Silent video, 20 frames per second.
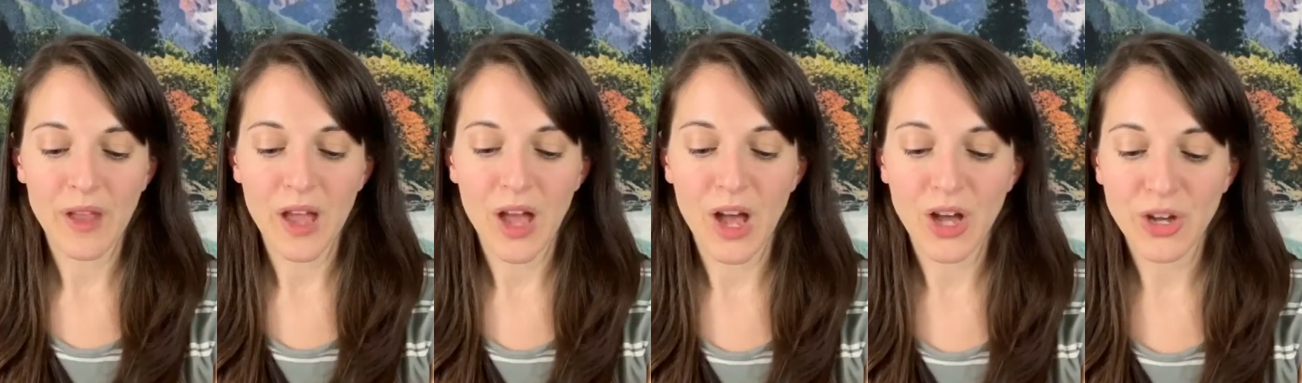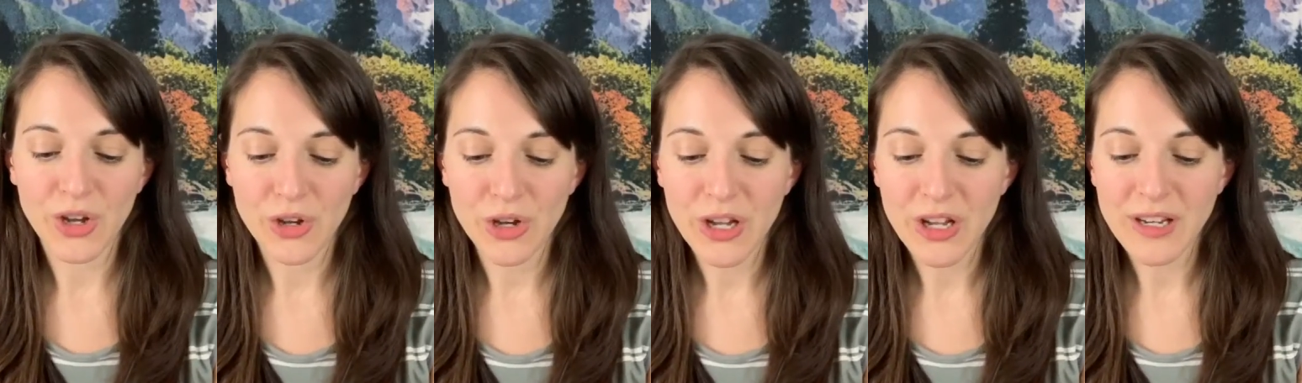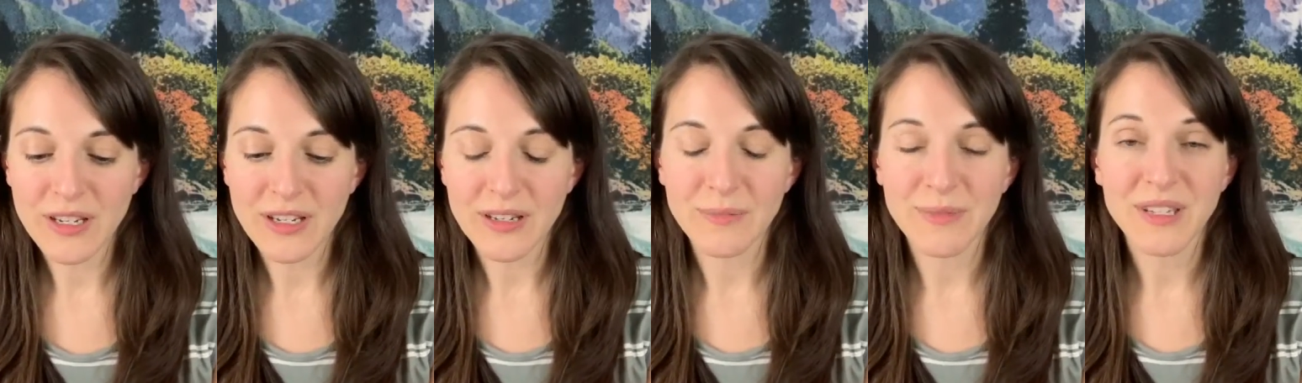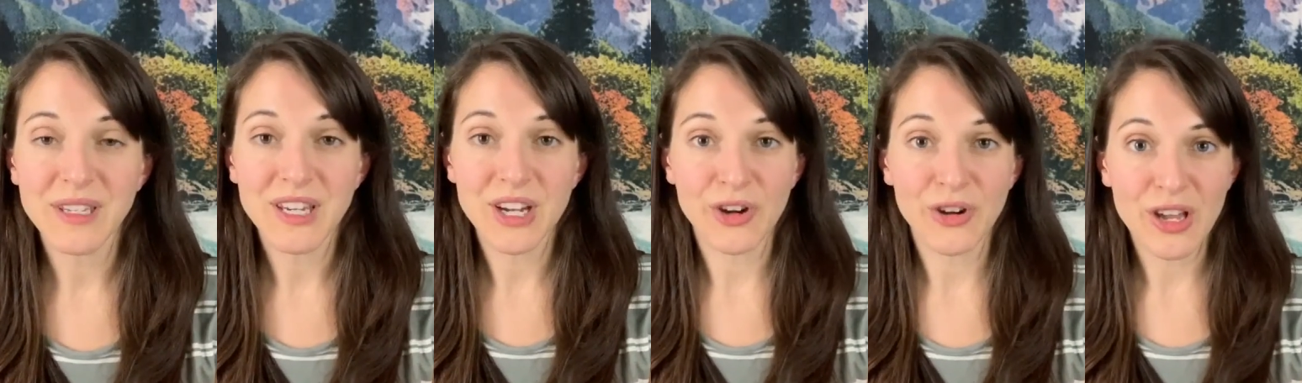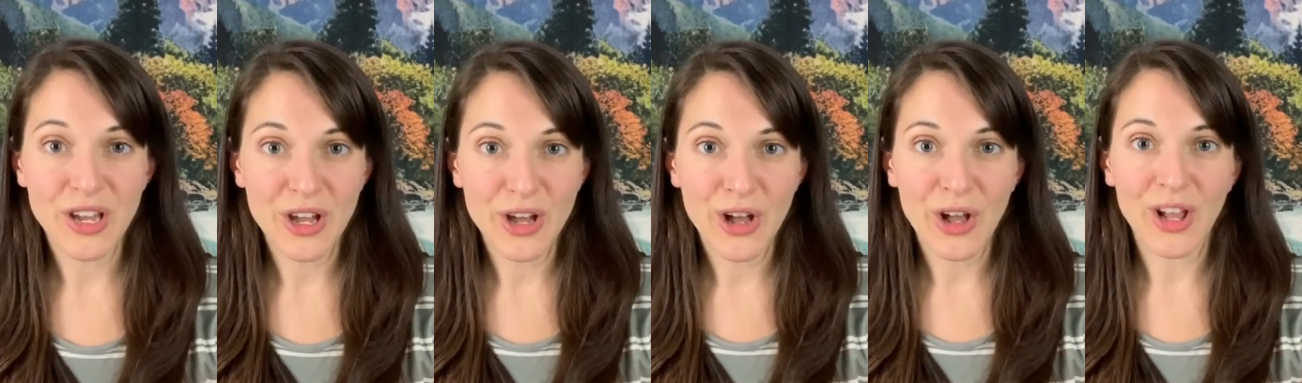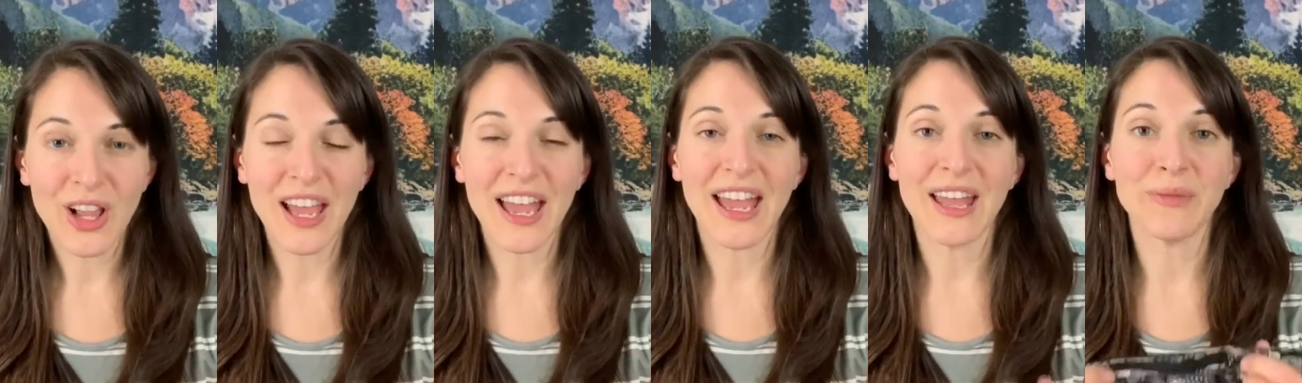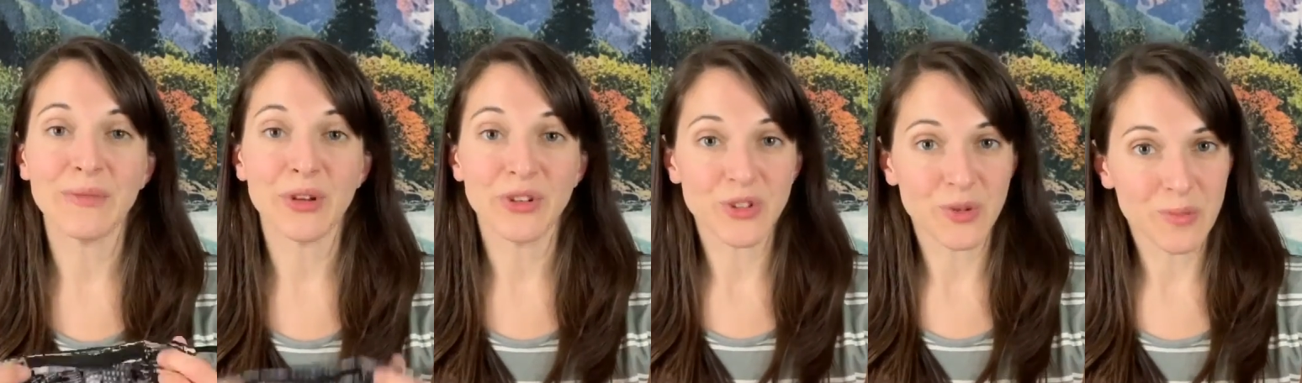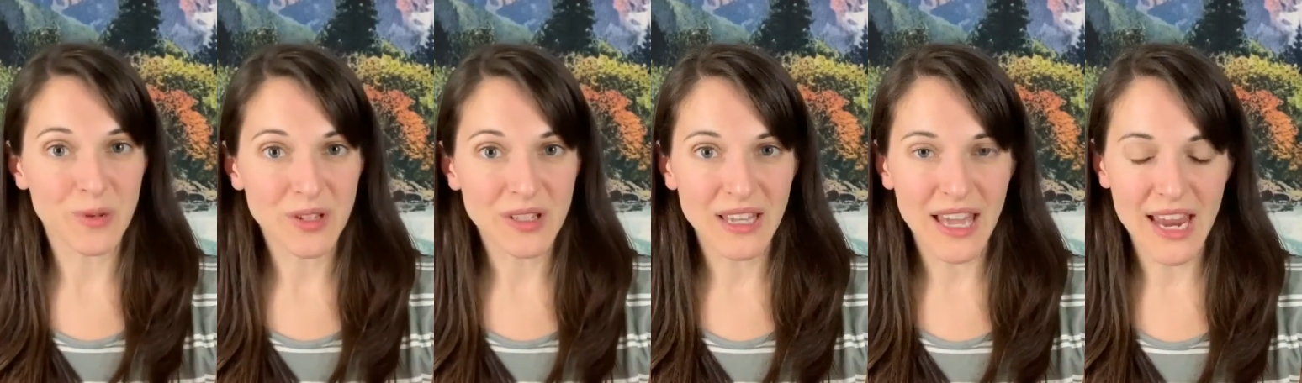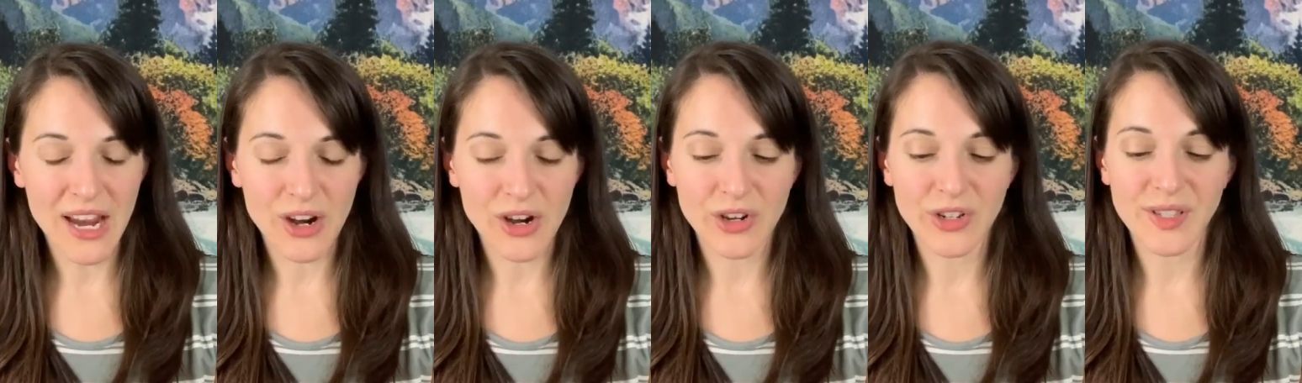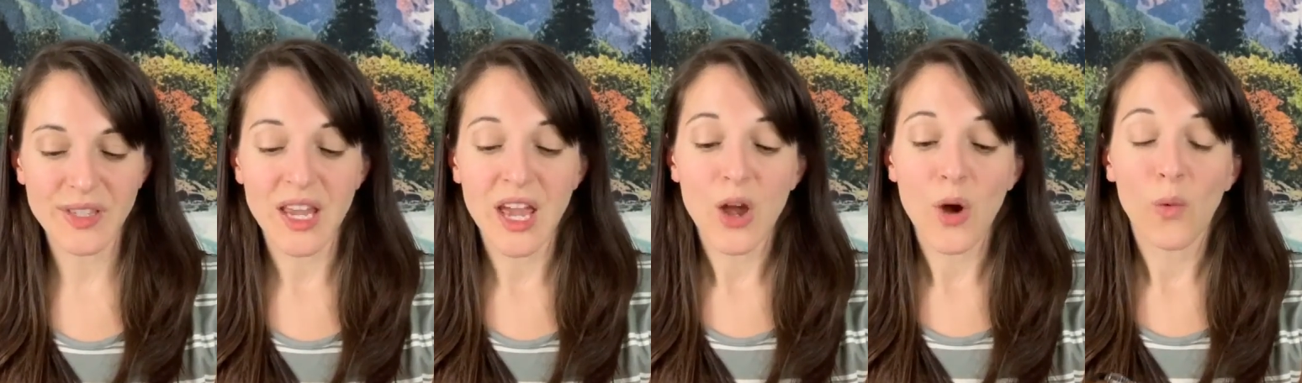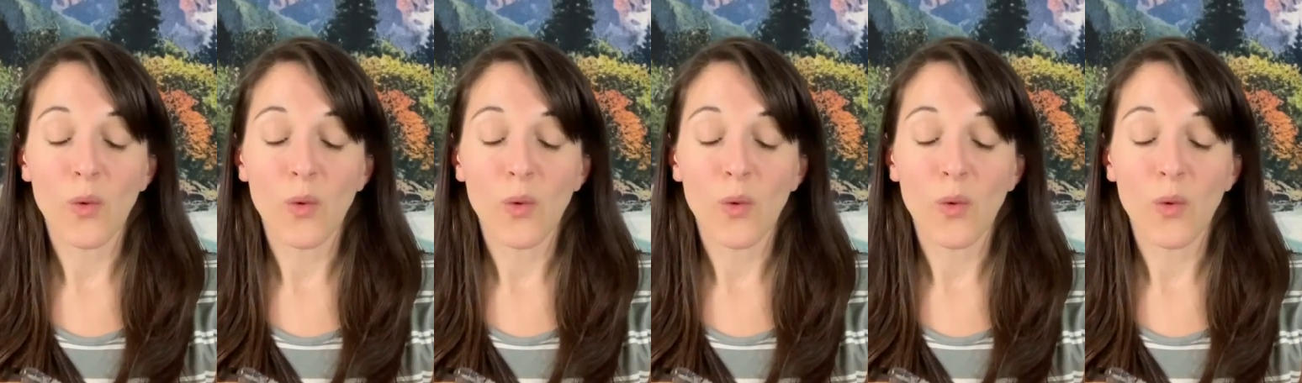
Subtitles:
a good material and multiple layers.